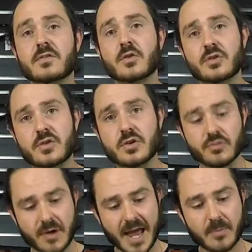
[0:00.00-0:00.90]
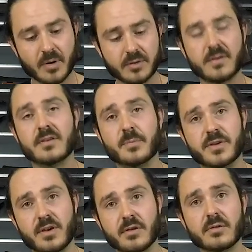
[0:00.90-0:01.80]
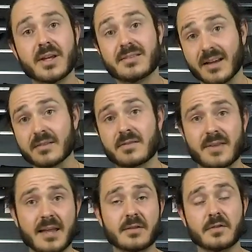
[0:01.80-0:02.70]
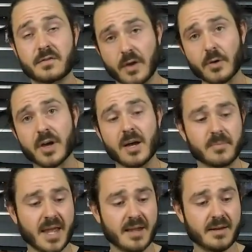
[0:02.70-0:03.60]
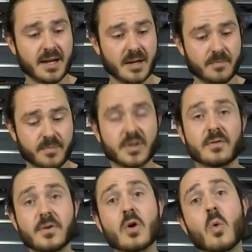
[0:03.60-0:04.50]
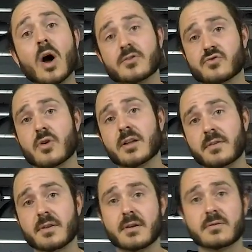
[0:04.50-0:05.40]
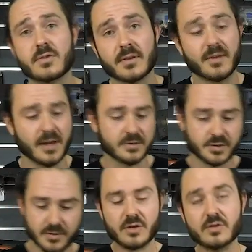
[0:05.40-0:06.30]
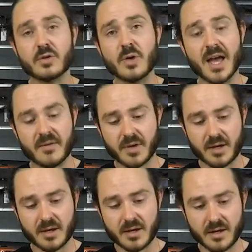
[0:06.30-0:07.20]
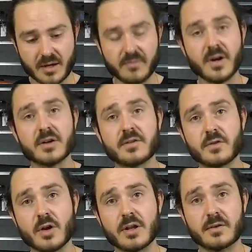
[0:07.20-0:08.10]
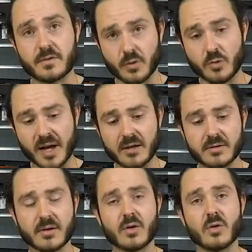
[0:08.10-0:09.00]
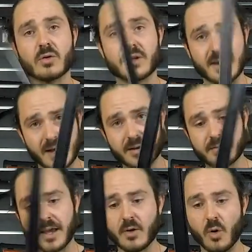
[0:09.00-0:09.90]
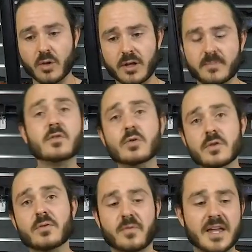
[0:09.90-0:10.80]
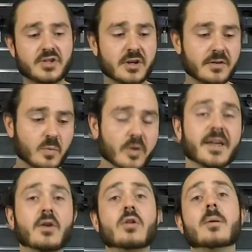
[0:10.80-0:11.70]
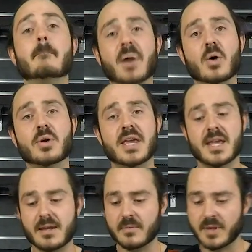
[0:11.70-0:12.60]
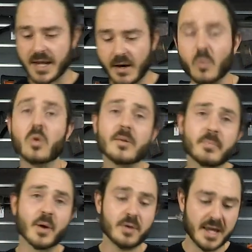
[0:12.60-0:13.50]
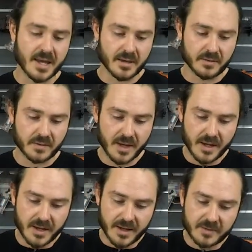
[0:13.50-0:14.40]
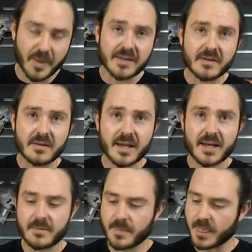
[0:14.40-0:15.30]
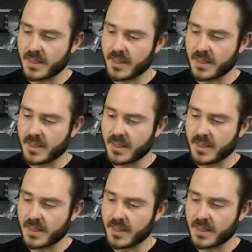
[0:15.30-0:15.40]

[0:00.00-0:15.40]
soon as you grab onto this material, it does tend to soak up and feel quite dry to the touch. You do have a very sturdy tsuba, or guard as they call it. This also features what they call a bohi. Now, what a bohi is basically